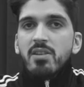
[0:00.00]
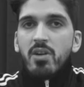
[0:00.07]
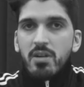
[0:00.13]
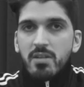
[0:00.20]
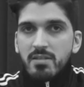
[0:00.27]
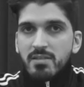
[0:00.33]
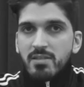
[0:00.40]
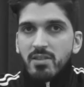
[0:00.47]

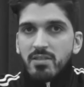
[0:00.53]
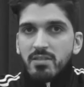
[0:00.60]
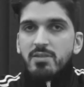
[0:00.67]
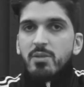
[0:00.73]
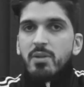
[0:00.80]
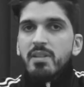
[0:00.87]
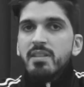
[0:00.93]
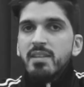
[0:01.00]
Arsenal.
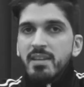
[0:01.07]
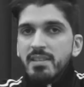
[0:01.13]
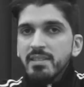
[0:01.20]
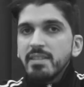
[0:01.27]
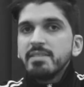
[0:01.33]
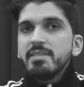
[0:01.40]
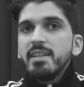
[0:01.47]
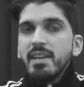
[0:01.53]
Do I think
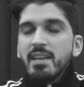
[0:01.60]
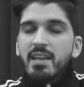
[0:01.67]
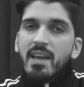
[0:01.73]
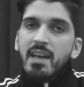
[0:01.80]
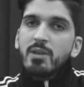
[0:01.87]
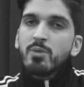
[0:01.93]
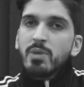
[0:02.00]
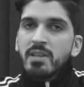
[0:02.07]
that they
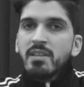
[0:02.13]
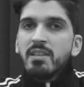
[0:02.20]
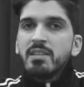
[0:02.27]
can win the